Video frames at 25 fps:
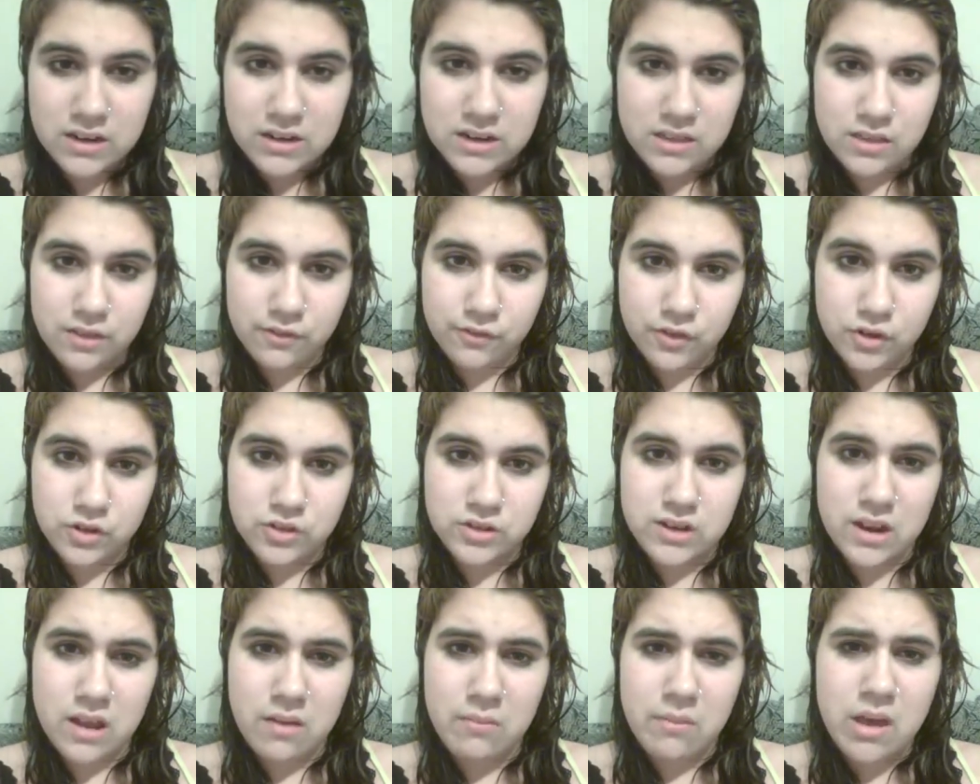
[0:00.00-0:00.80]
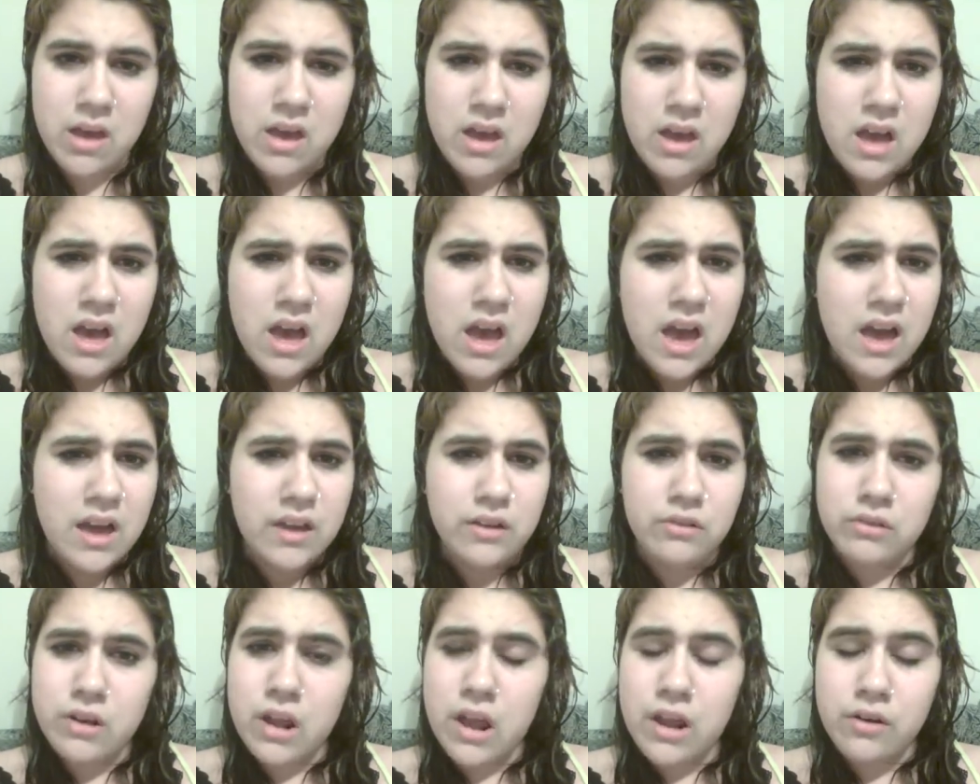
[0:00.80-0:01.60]
I do not know why I just said
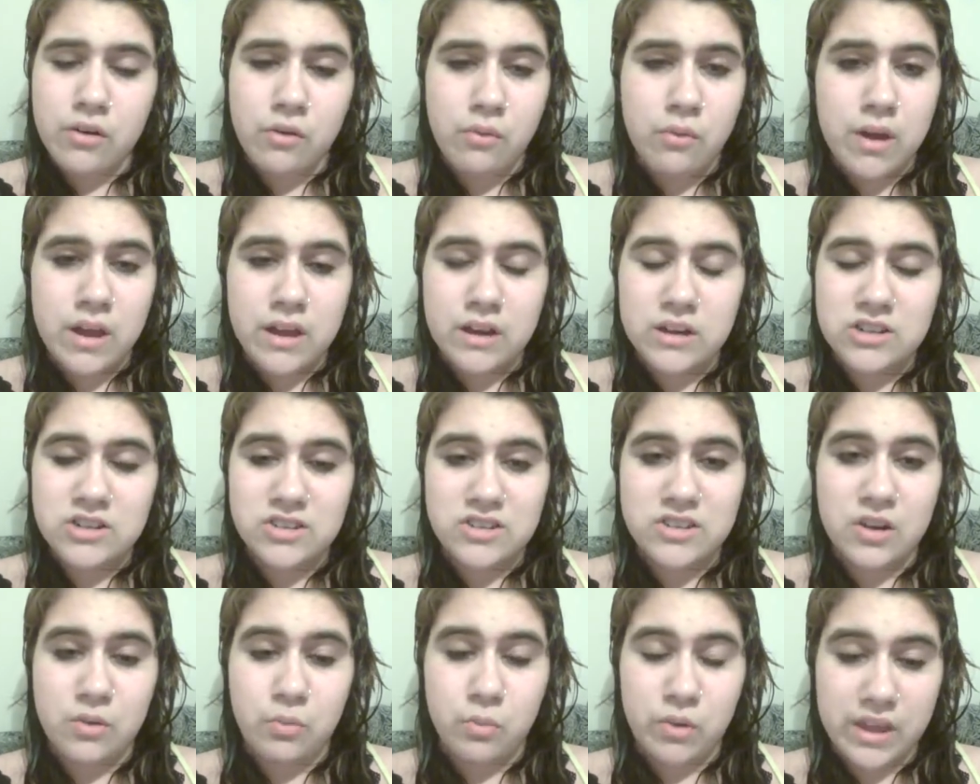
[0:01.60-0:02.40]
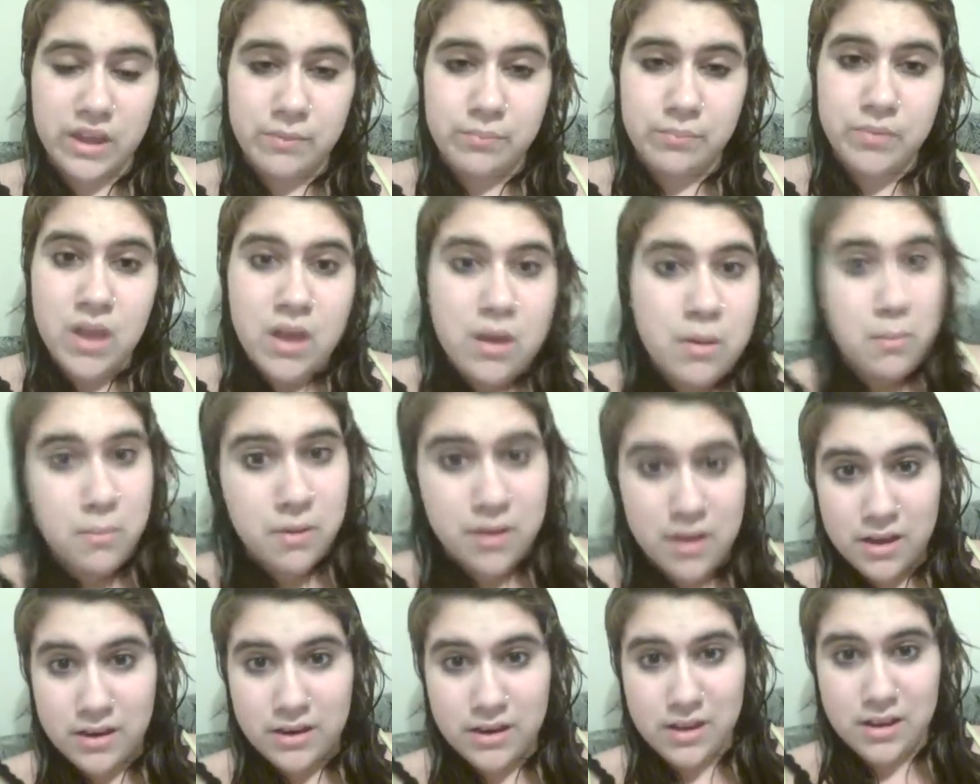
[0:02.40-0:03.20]
wee, but I did. So,
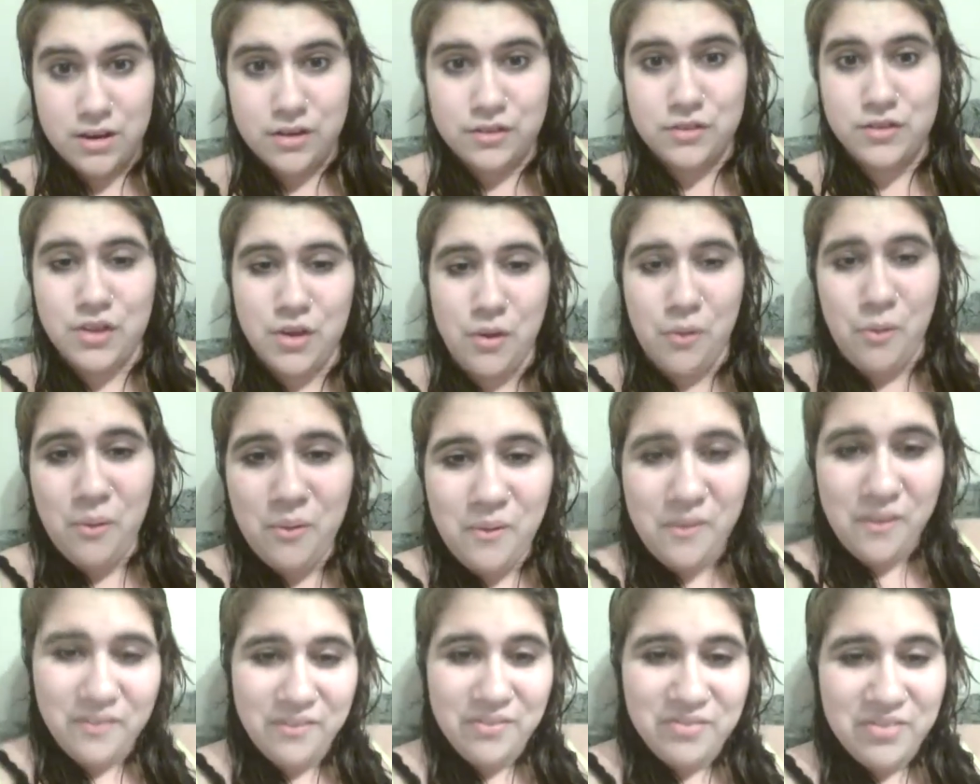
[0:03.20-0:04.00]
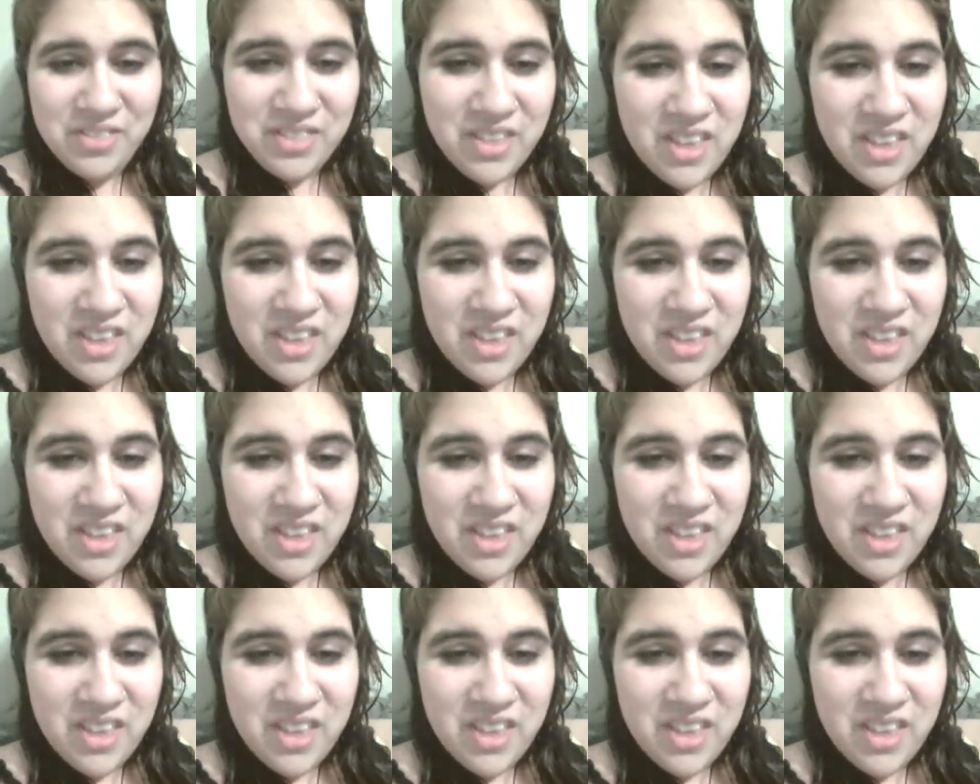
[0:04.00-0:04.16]
it hurts a little bit